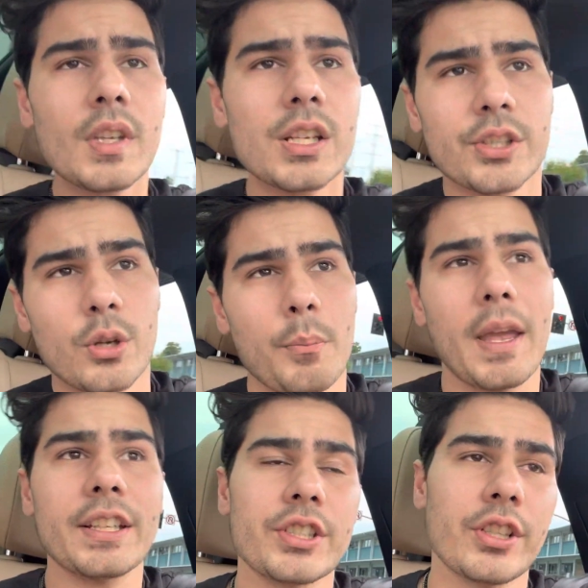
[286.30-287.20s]
So
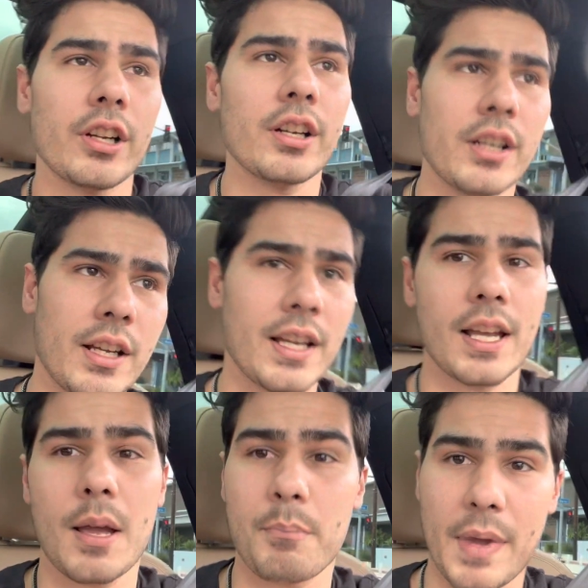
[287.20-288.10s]
make sure
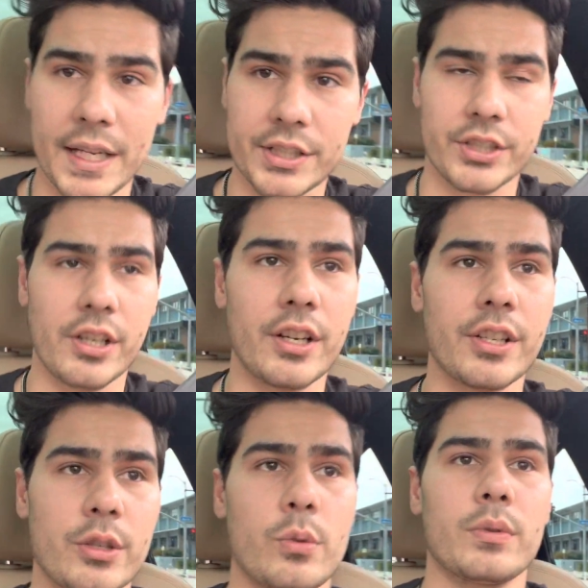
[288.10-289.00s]

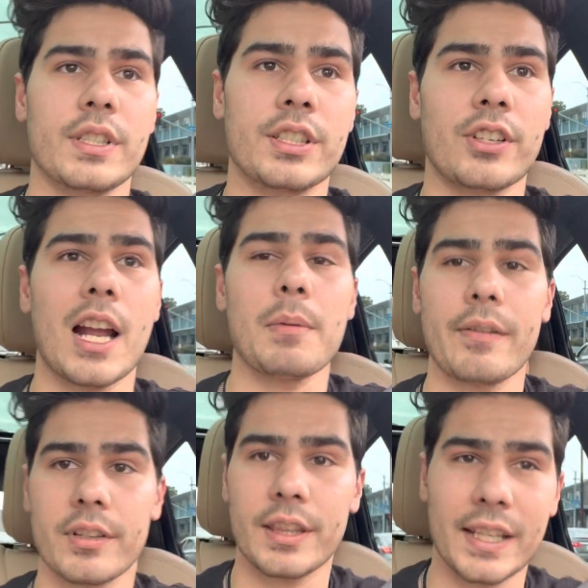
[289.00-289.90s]
you describe
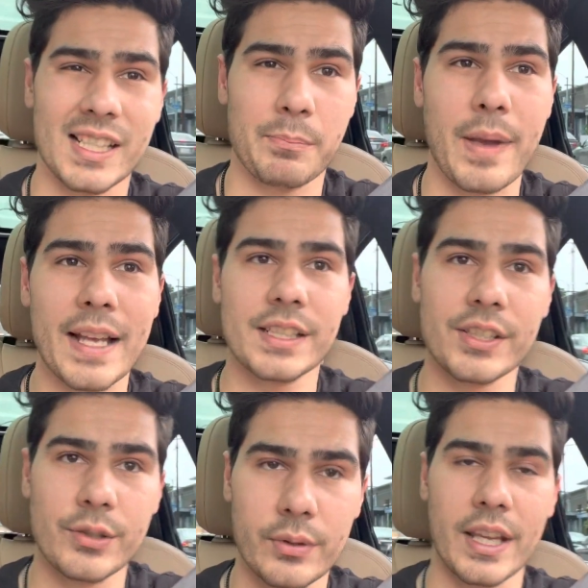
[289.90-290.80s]
everything as best
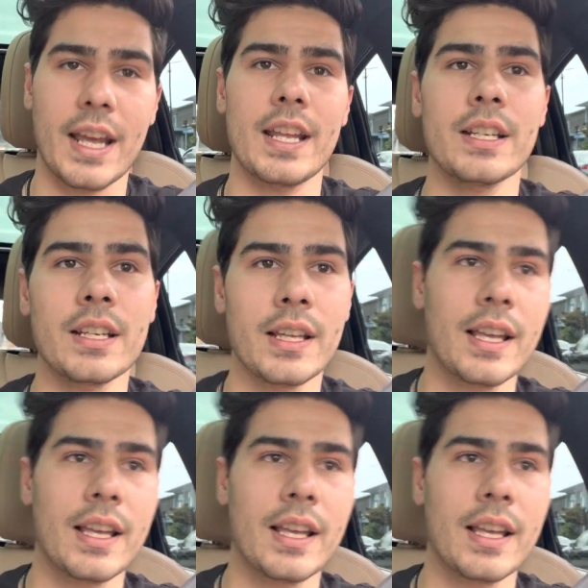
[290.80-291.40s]
as you can.